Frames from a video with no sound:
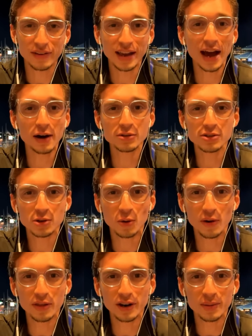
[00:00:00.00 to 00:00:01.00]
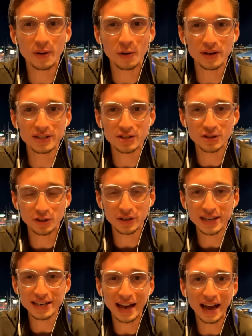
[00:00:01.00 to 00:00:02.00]
having outscored their opponents
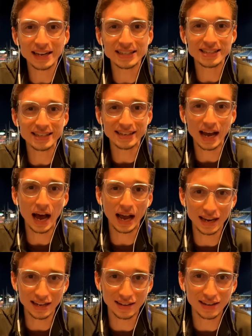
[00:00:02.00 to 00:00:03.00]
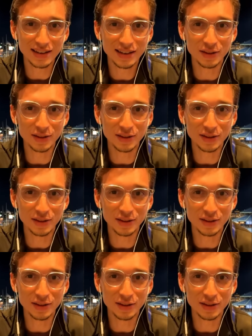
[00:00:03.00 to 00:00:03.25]
thirty-nine to nine.